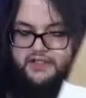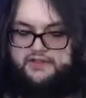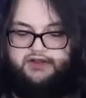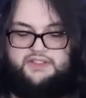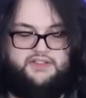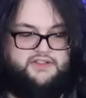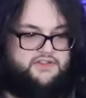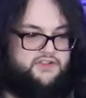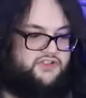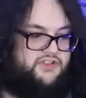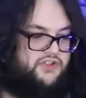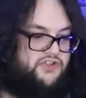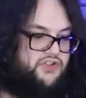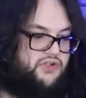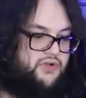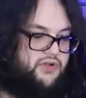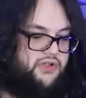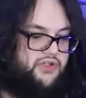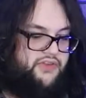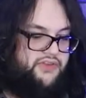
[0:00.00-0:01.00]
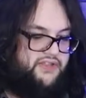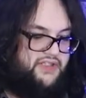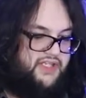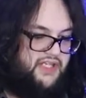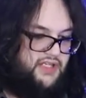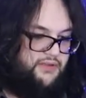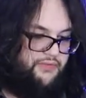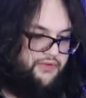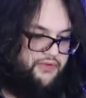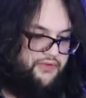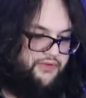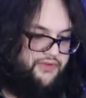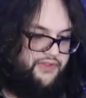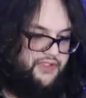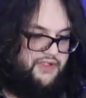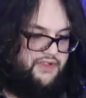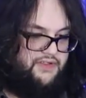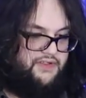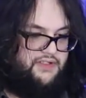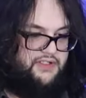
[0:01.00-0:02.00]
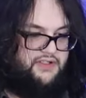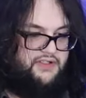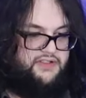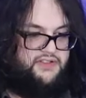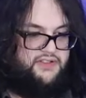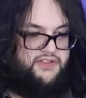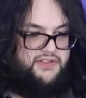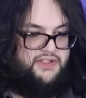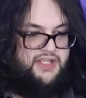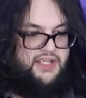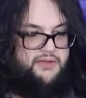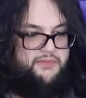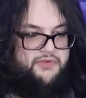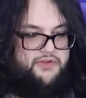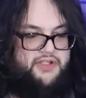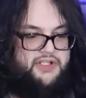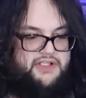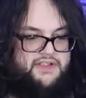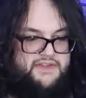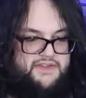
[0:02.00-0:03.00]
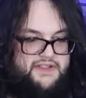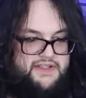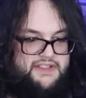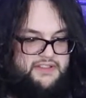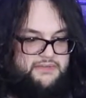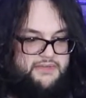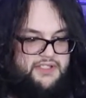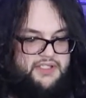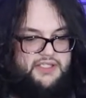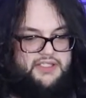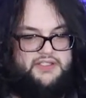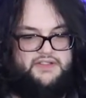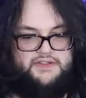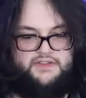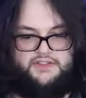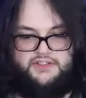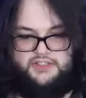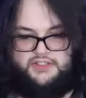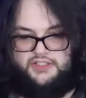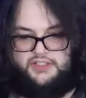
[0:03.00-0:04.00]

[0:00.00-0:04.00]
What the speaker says: Then just to show it on the table, there it is on the table again, size of my hand.